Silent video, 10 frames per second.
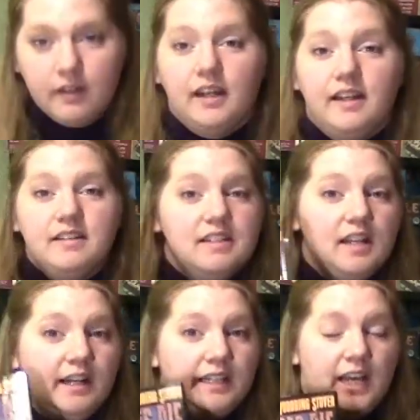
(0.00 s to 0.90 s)

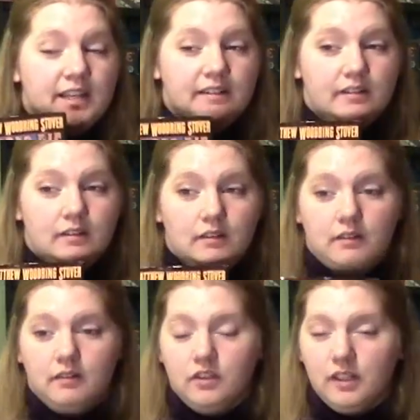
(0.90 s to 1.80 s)
1998.
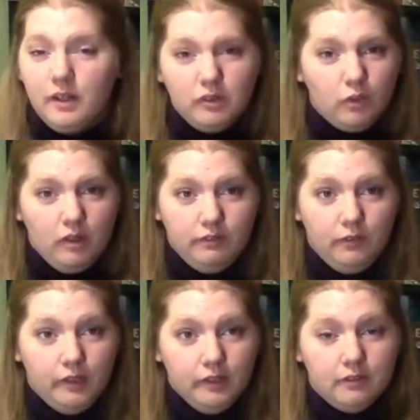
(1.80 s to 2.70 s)
So that was quite a
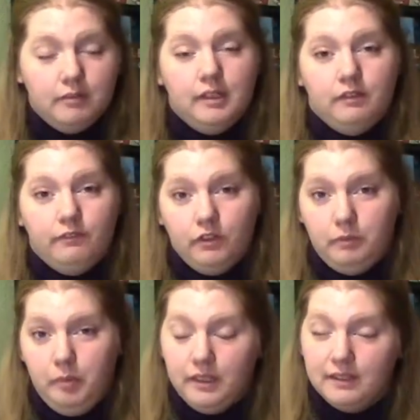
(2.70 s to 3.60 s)
few years between the
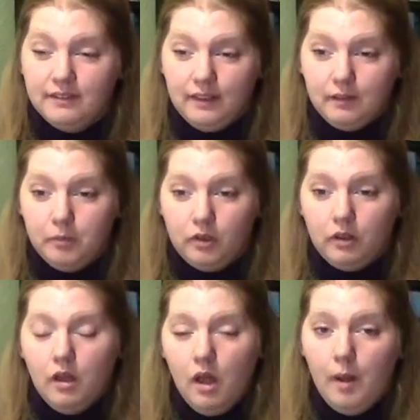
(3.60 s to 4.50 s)
first book and the second
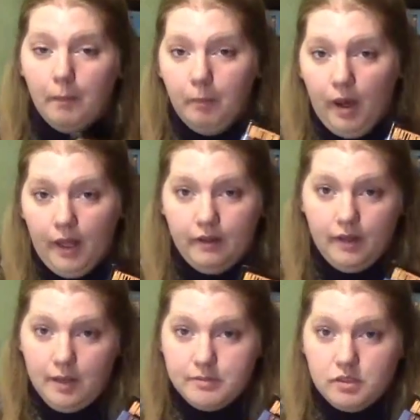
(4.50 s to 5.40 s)
book. But
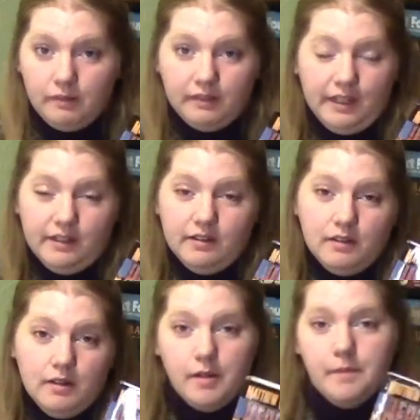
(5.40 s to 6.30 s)
I'm so excited
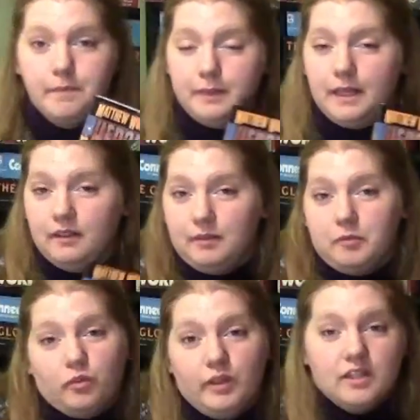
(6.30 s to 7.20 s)
because I'm
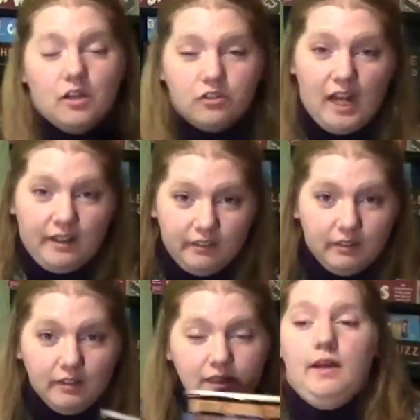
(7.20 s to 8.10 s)
going to read those
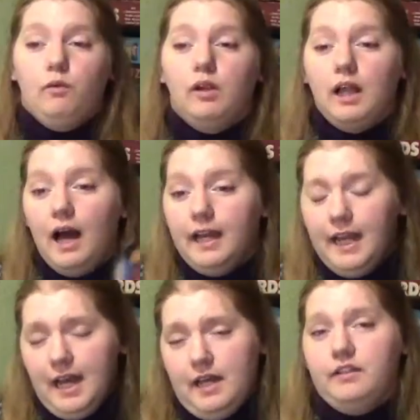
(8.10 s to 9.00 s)
next. Well, I
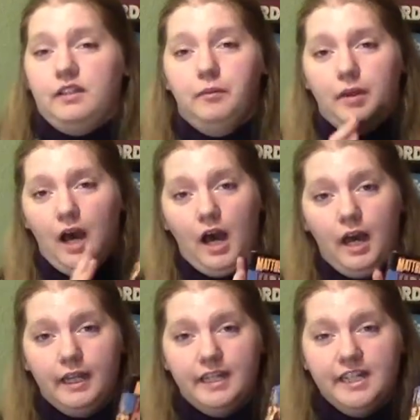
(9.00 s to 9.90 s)
had some
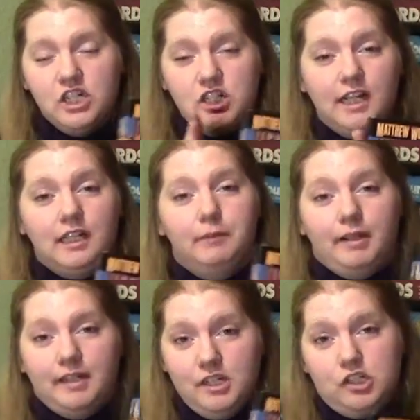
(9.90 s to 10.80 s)
high-ish
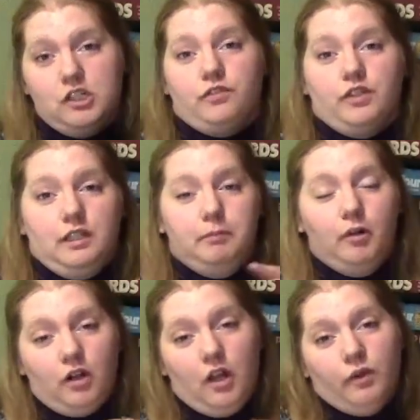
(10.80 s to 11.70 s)
expectations for this
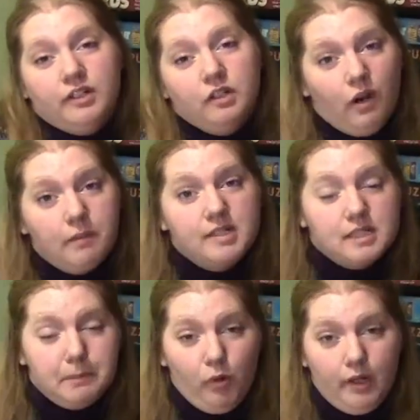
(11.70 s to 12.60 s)
book, although I didn't want to be
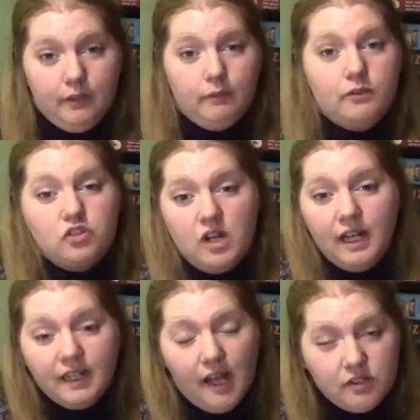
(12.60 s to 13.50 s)
disappointed, so I was
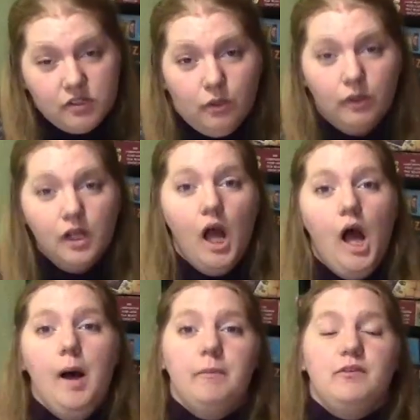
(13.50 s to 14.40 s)
trying not to.
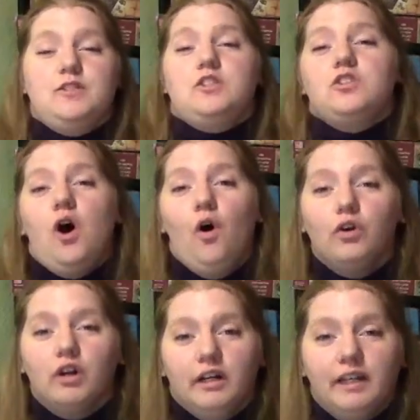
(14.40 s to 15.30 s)
But it was
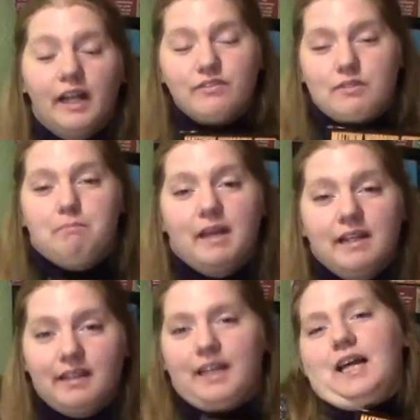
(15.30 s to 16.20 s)
so good, and it was
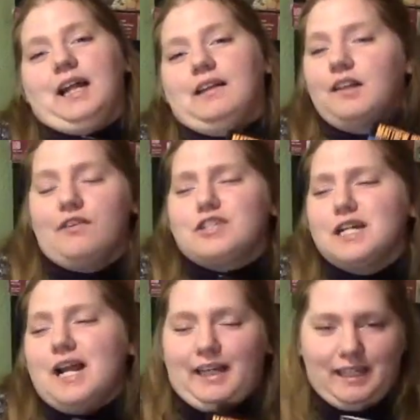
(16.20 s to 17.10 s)
amazing, and I loved
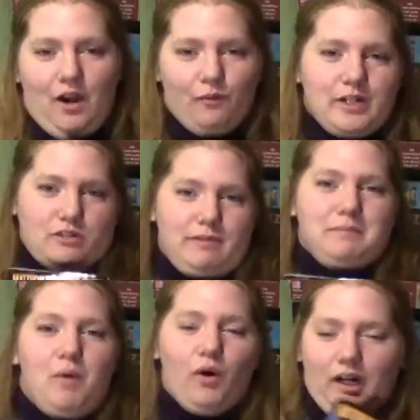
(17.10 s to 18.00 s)
it, and I can't wait to
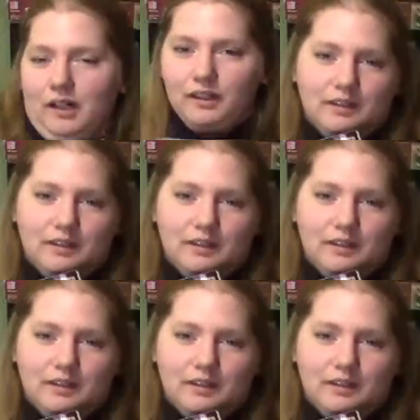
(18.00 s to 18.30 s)
read more.